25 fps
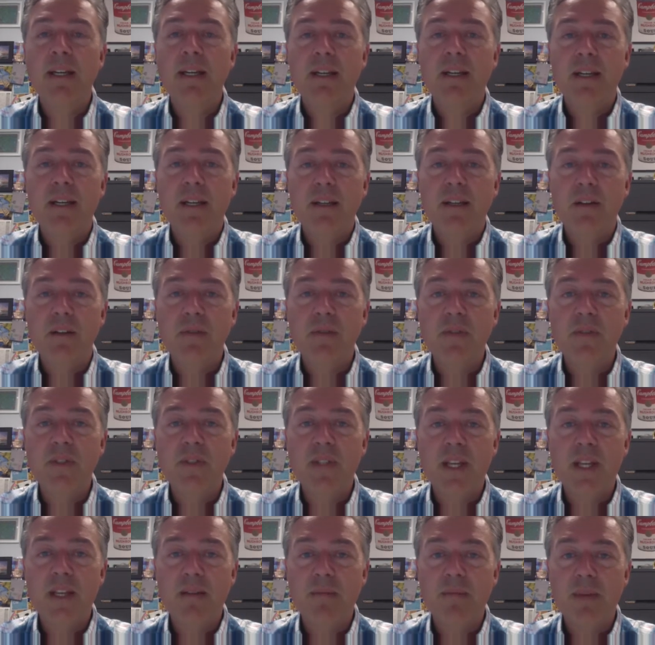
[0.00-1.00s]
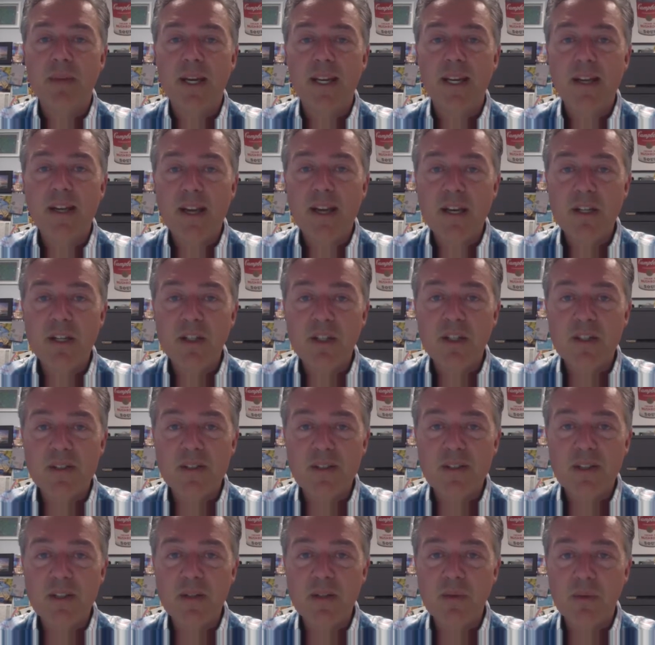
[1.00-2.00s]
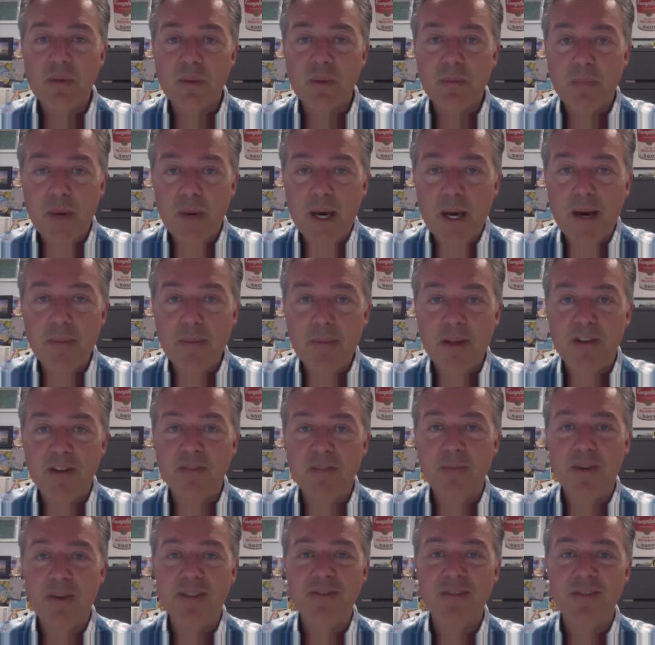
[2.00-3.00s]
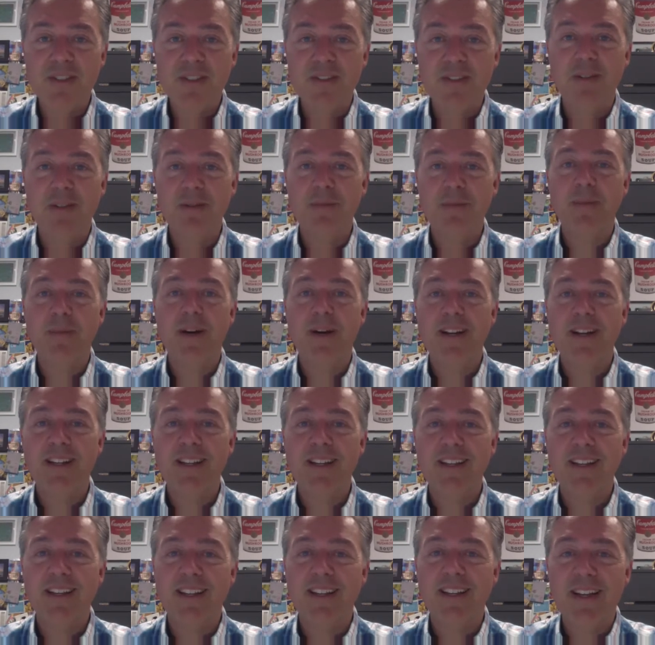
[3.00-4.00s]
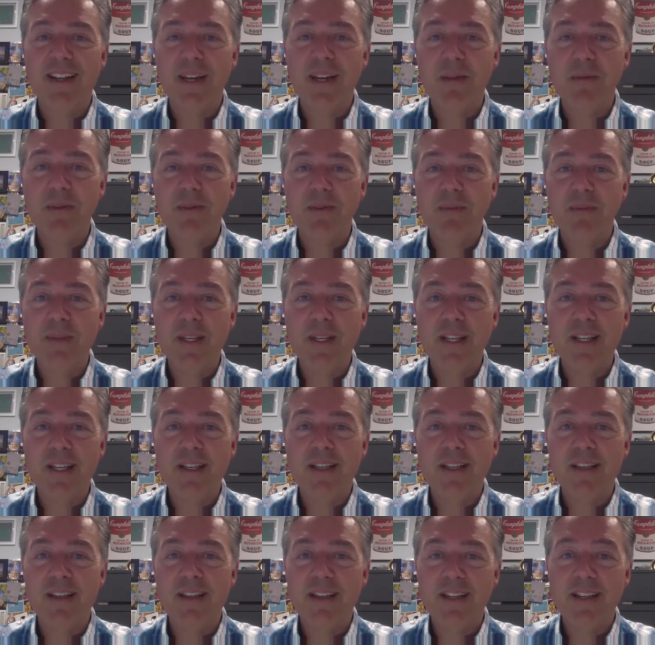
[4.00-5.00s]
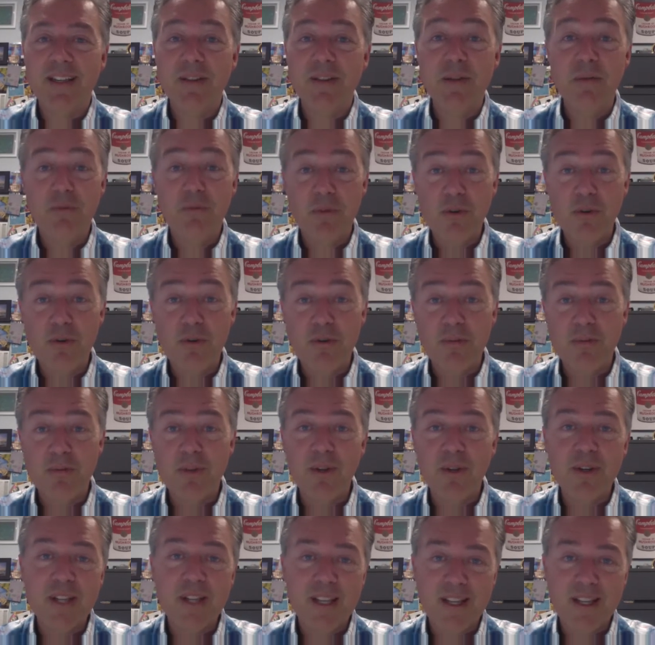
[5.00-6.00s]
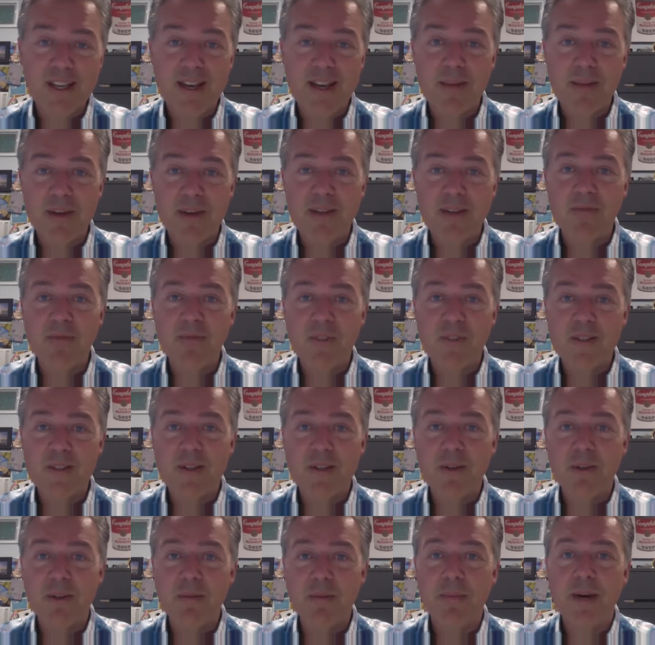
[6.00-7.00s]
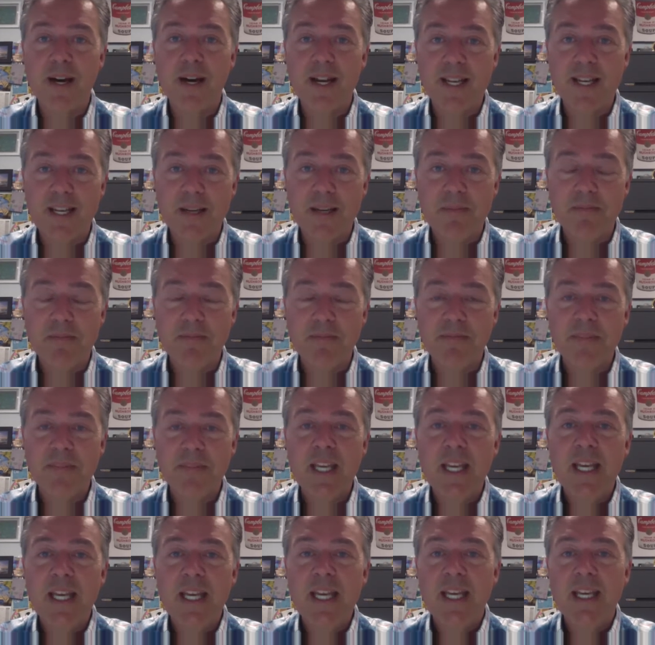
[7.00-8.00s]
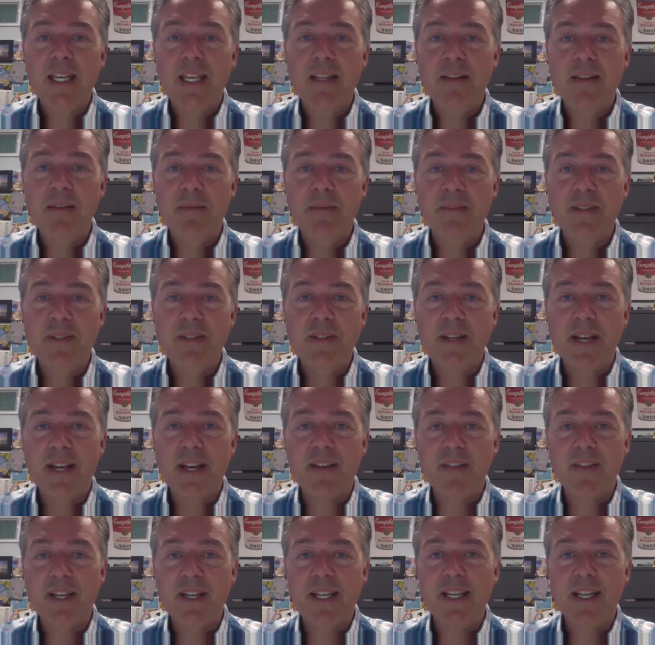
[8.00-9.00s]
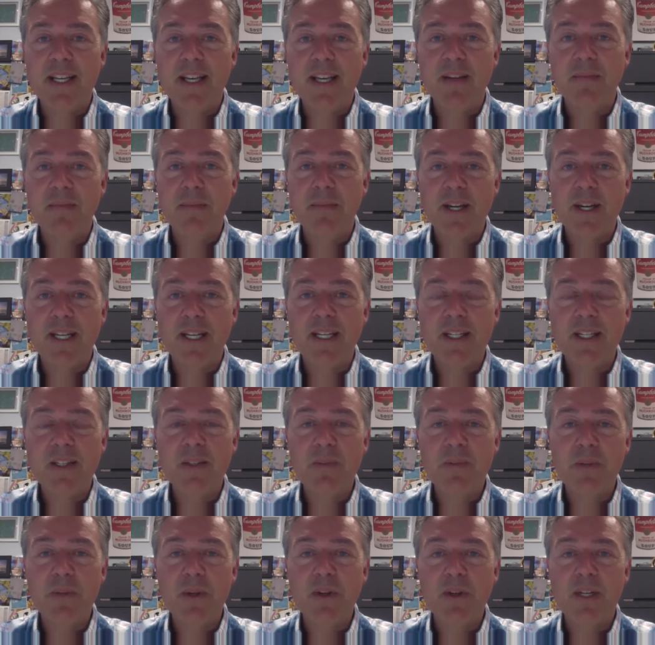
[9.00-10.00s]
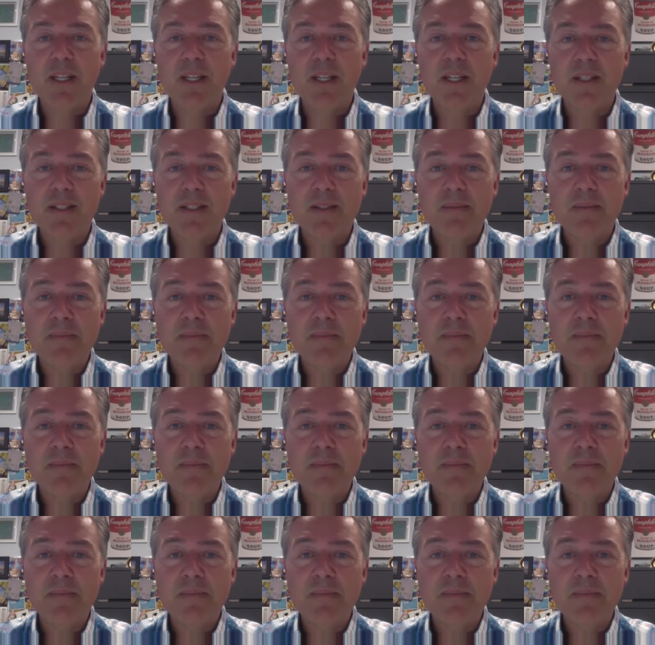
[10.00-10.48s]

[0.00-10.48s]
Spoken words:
And all of a sudden my consciousness would pop out of my physical body, and I would be in the room looking at my physical body. Yeah. It's kind of like an out-of-body experience.